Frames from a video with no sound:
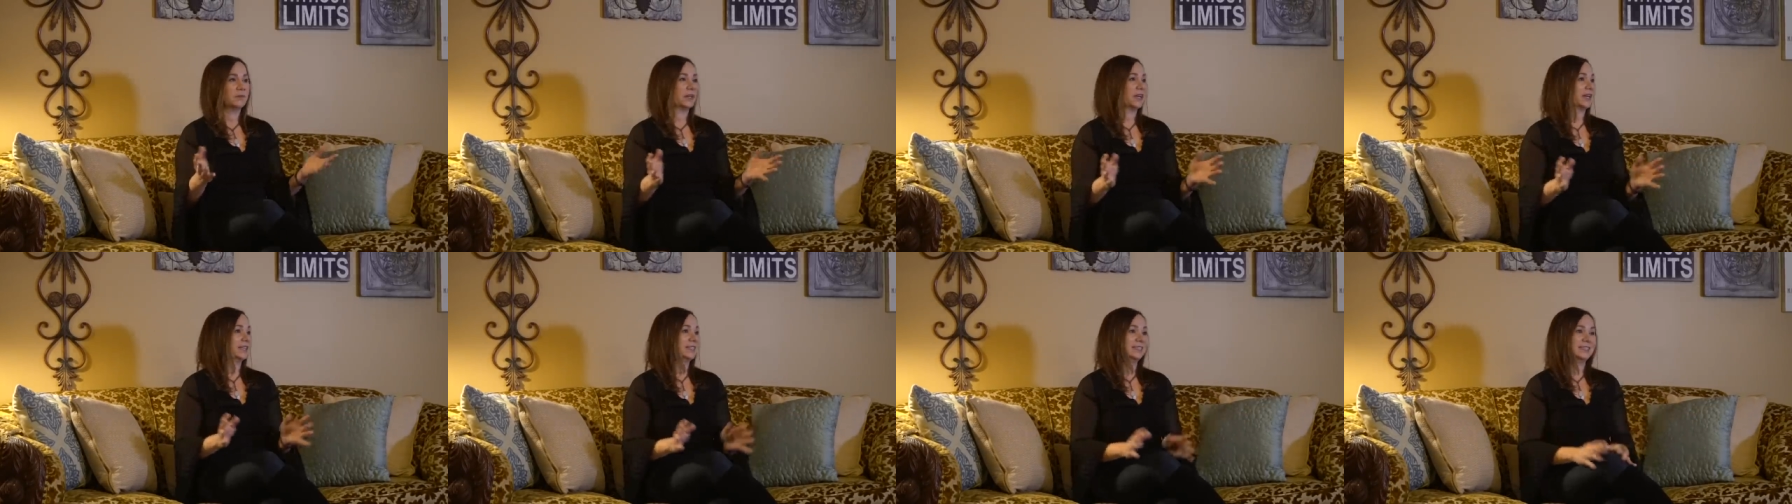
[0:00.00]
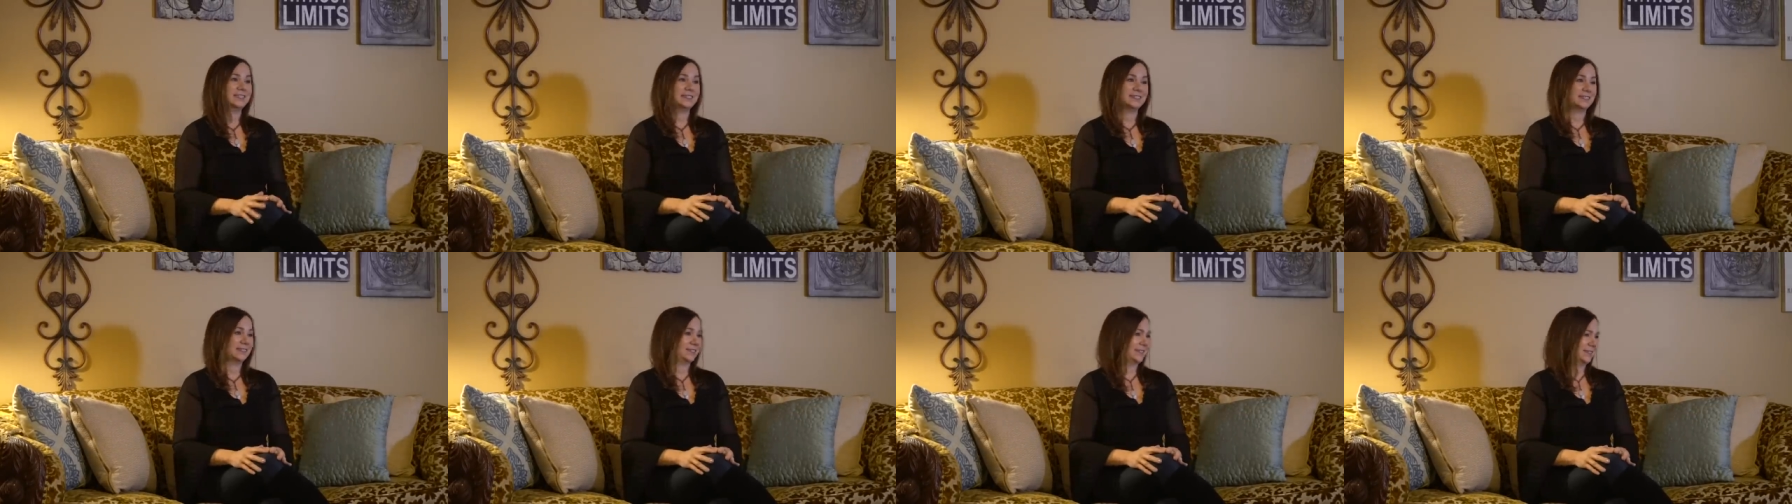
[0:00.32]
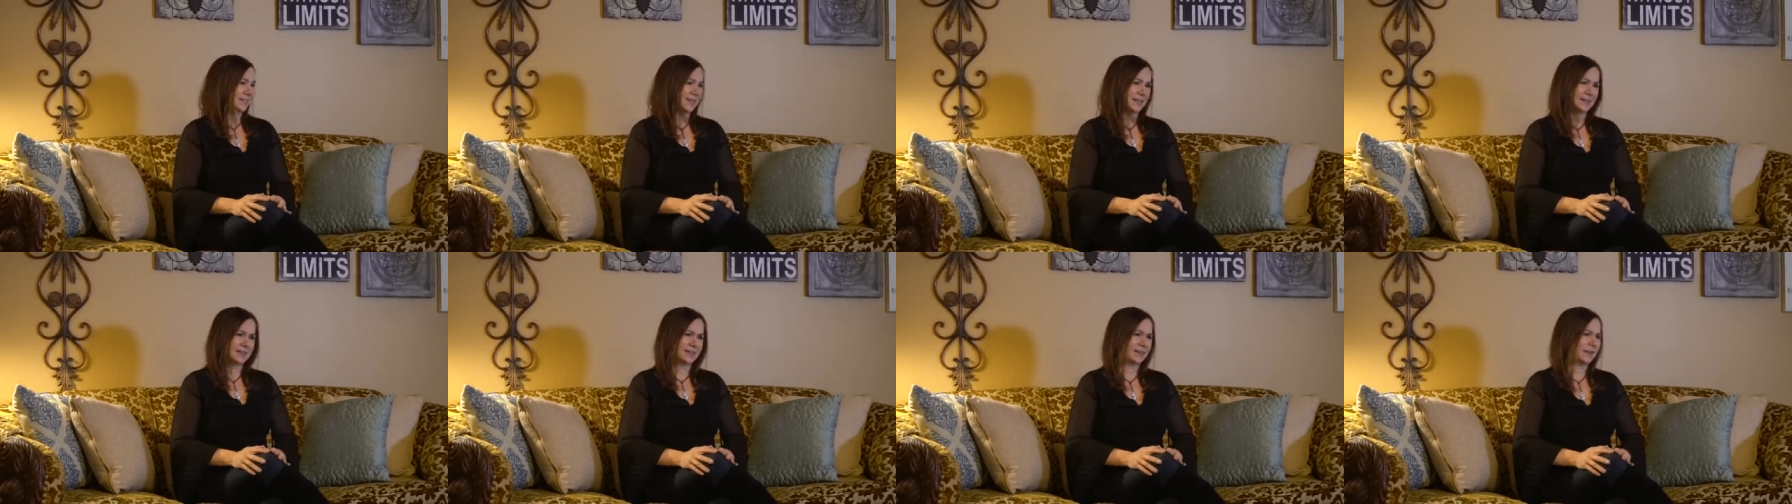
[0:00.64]
but I didn't
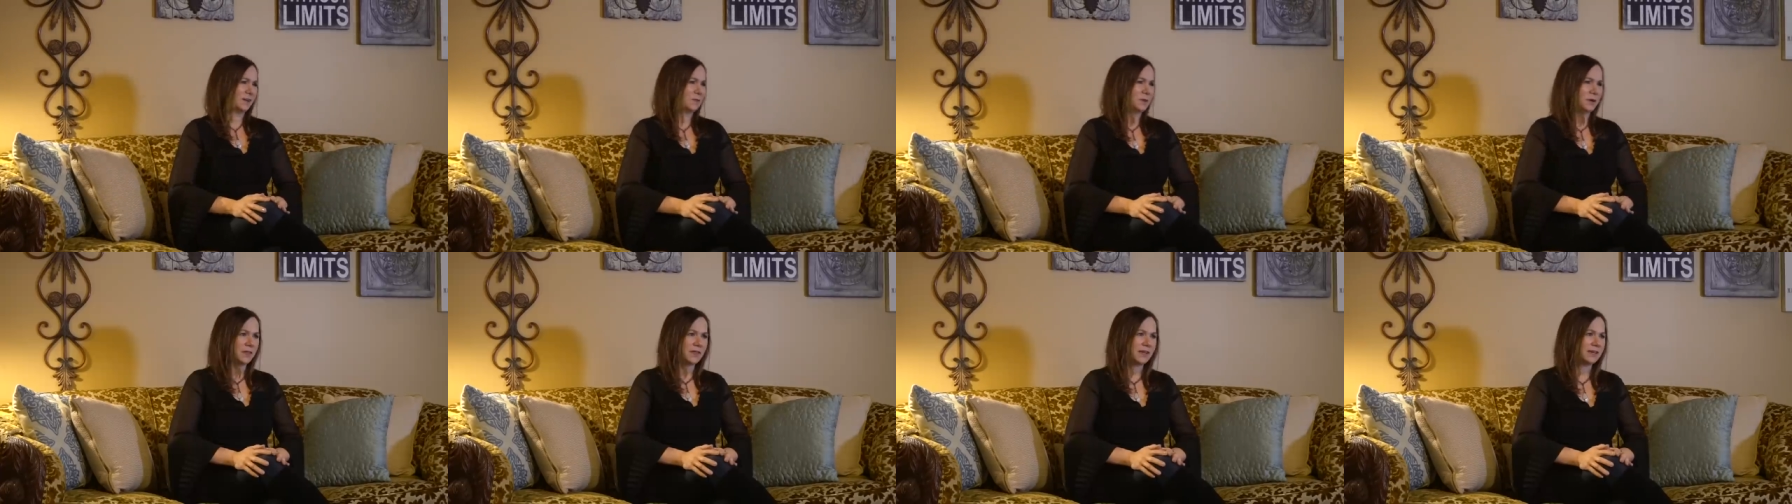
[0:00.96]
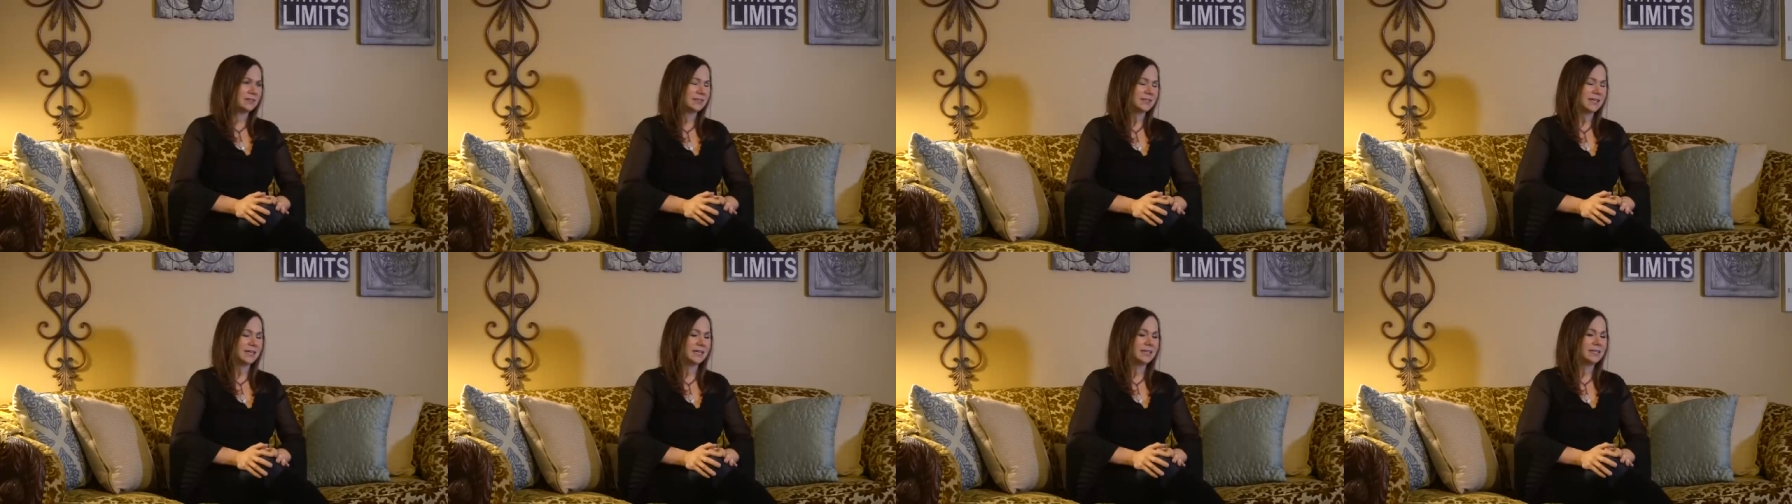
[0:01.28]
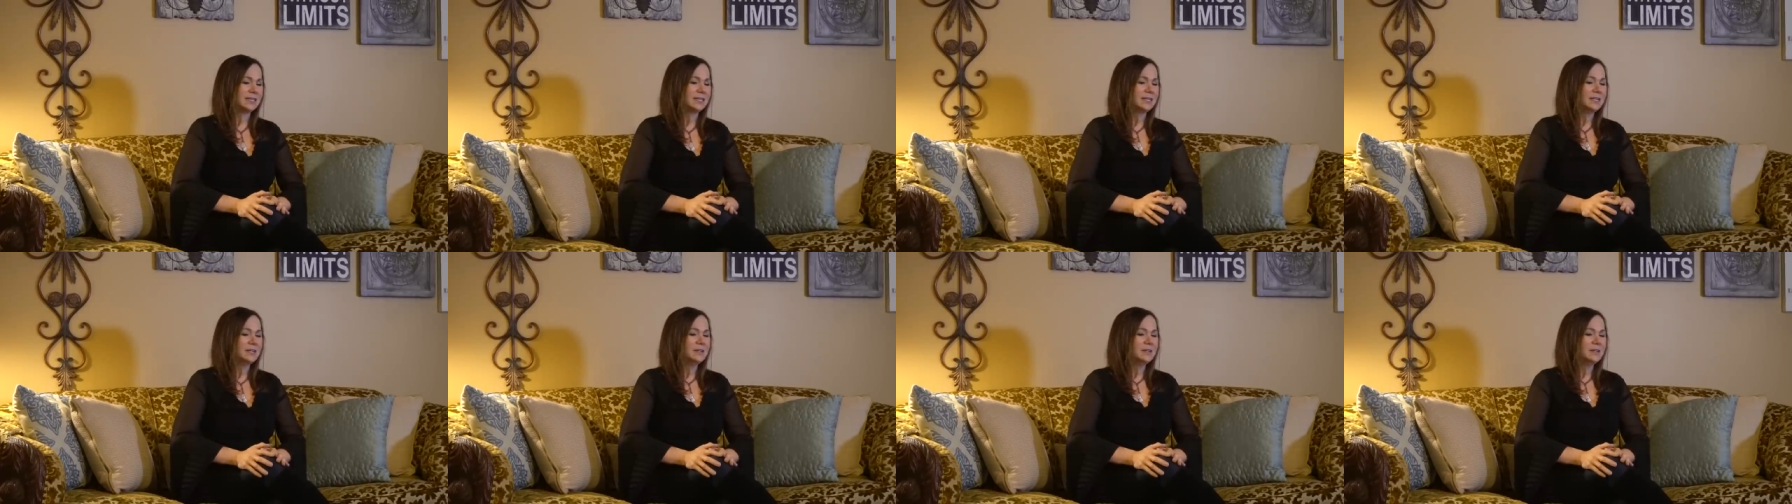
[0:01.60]
get anywhere that day.